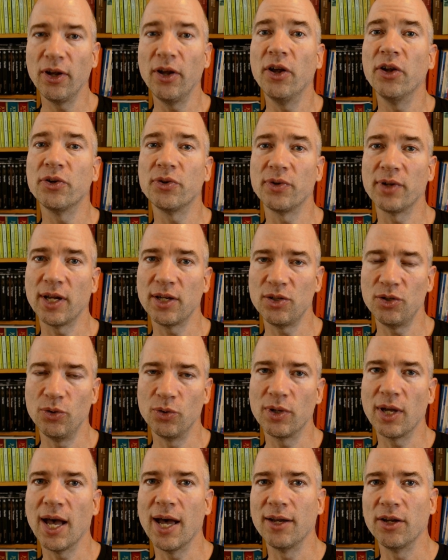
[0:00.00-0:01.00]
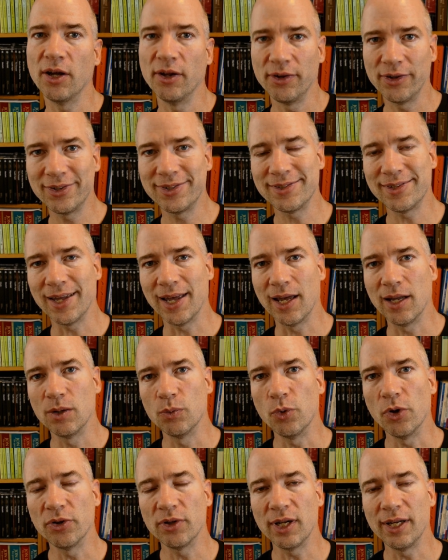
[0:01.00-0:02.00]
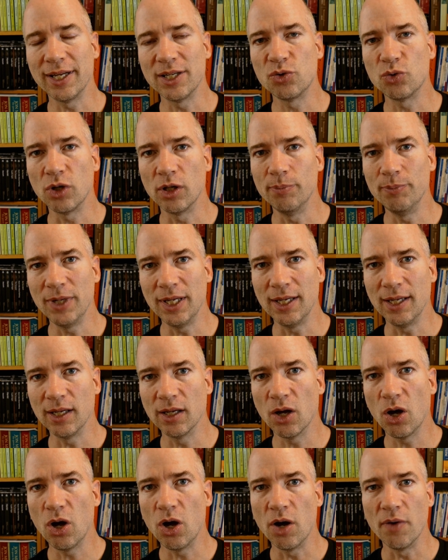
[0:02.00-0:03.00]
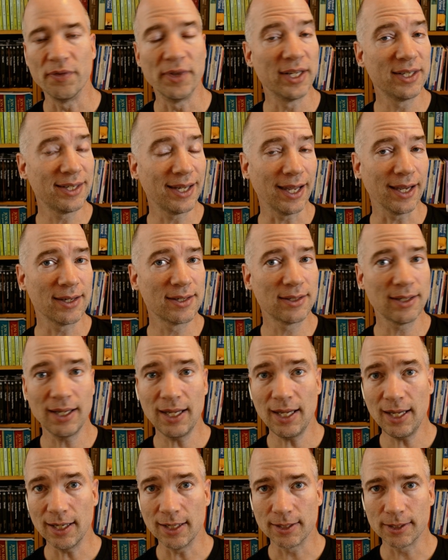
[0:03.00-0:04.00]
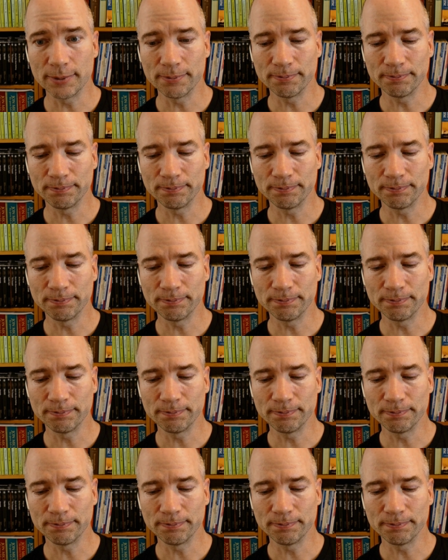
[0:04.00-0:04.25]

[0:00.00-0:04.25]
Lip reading: so that you can understand what the literal meaning of the text is.